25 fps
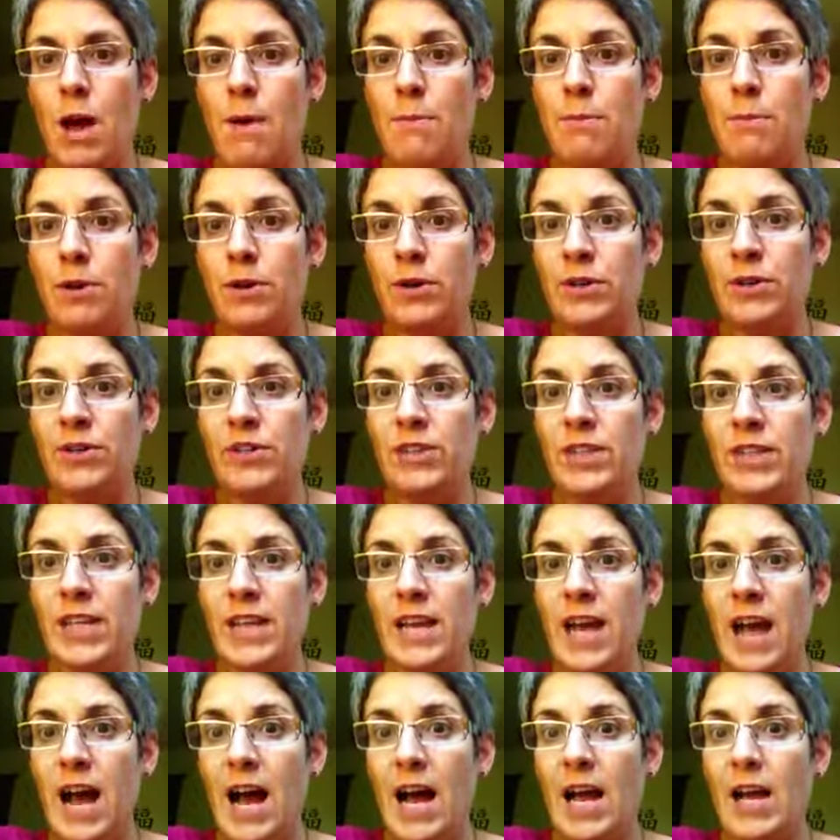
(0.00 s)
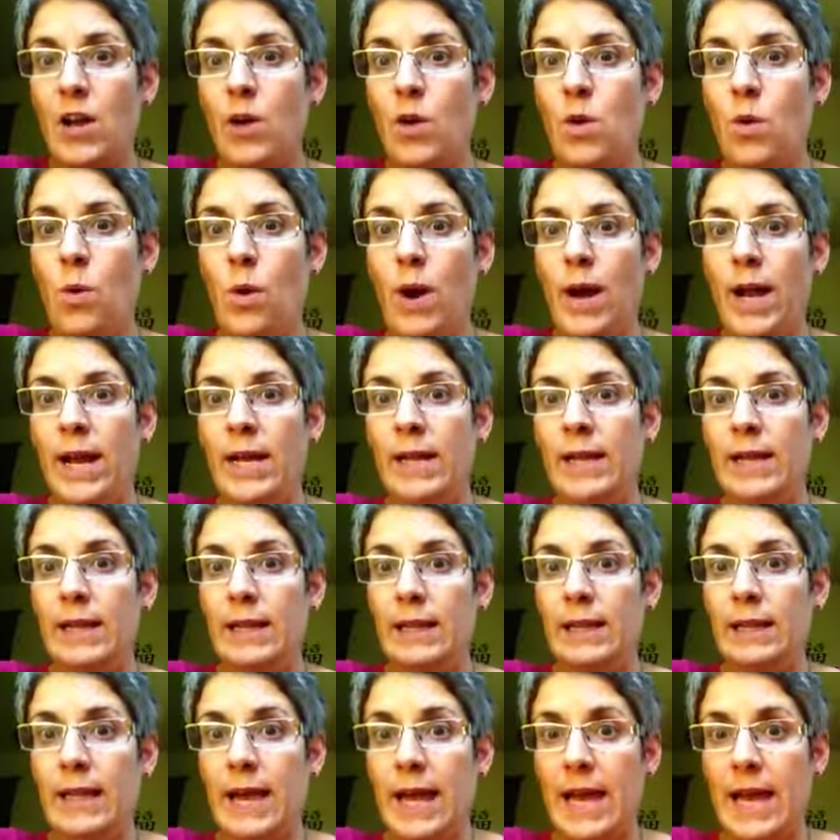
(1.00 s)
Personally, I quite
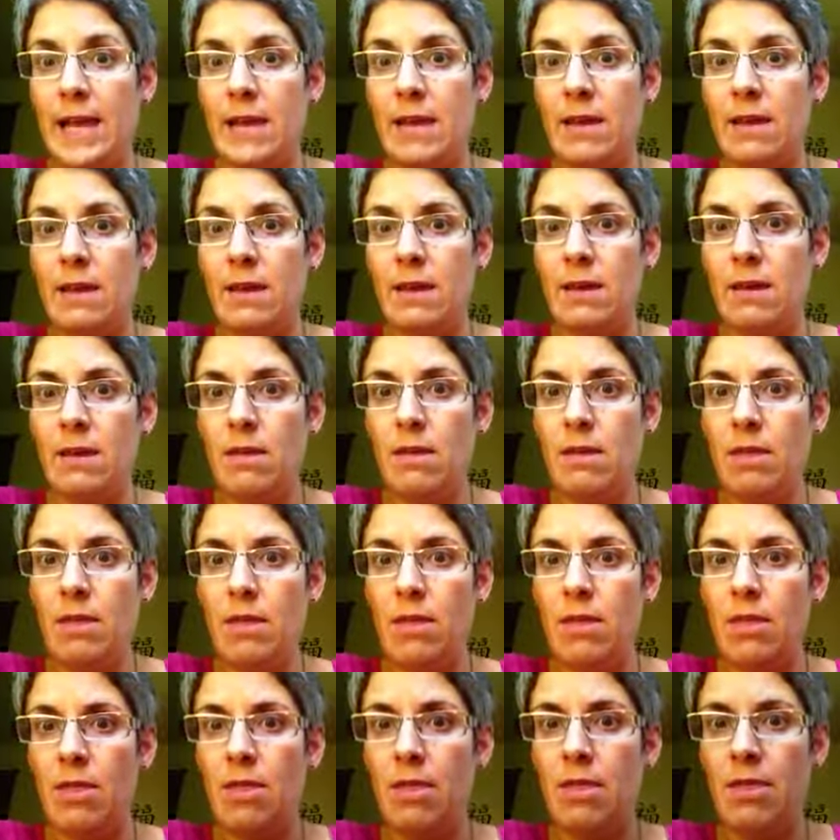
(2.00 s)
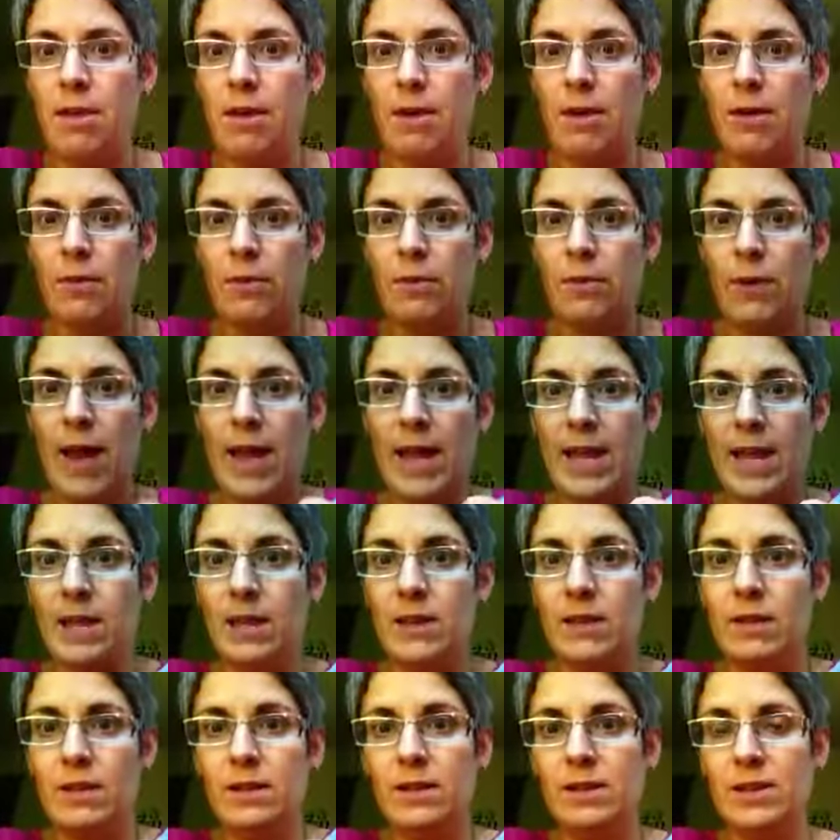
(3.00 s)
like the
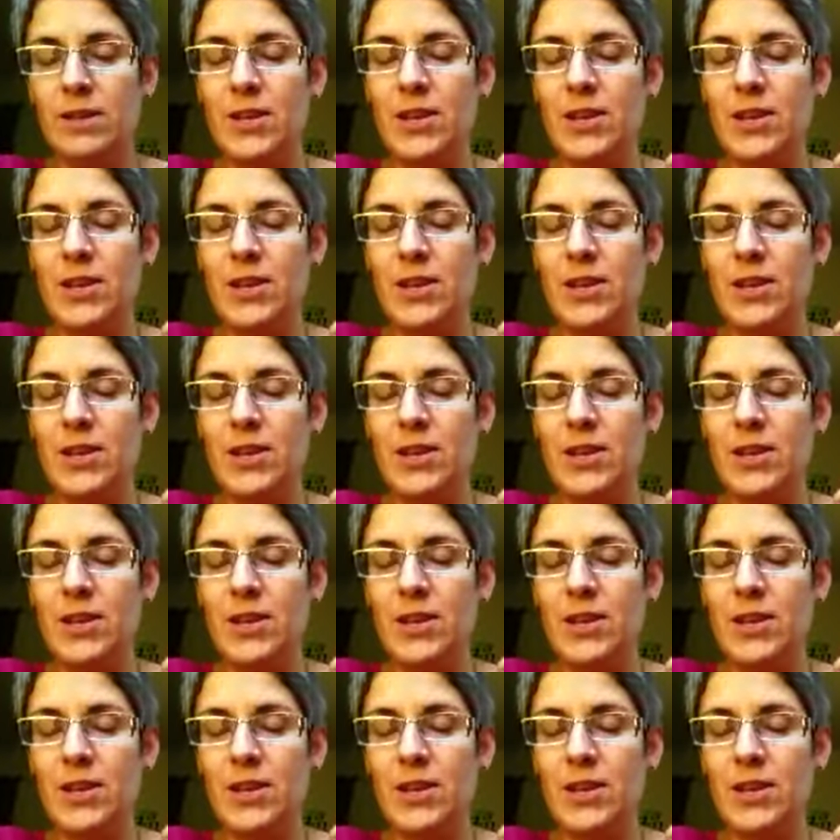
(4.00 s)
ragged,